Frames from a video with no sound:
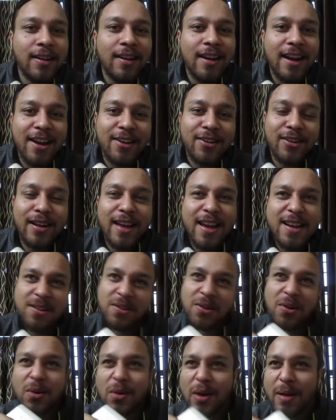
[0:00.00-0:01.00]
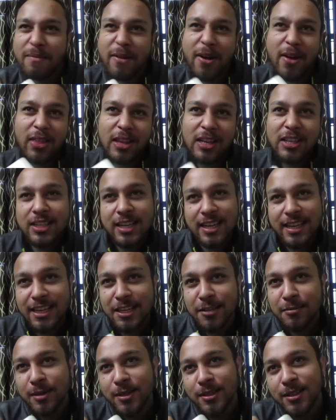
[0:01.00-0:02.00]
and you're like no i'm not the
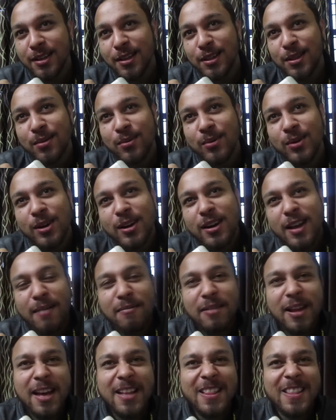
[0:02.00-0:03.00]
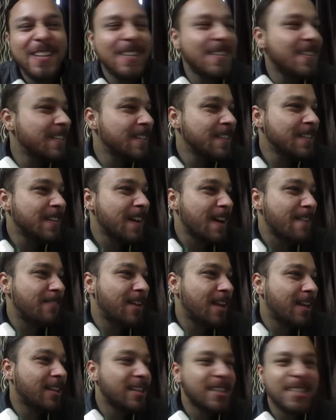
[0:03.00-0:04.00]
shittiest person in the world i'm like the I'm
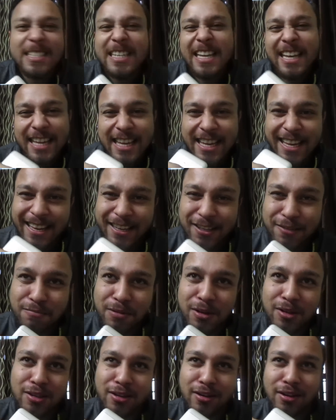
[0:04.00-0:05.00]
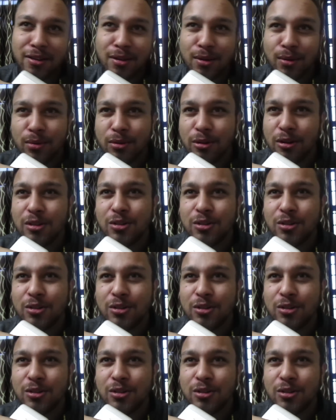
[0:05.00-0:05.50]
like the stinkiest person in the world.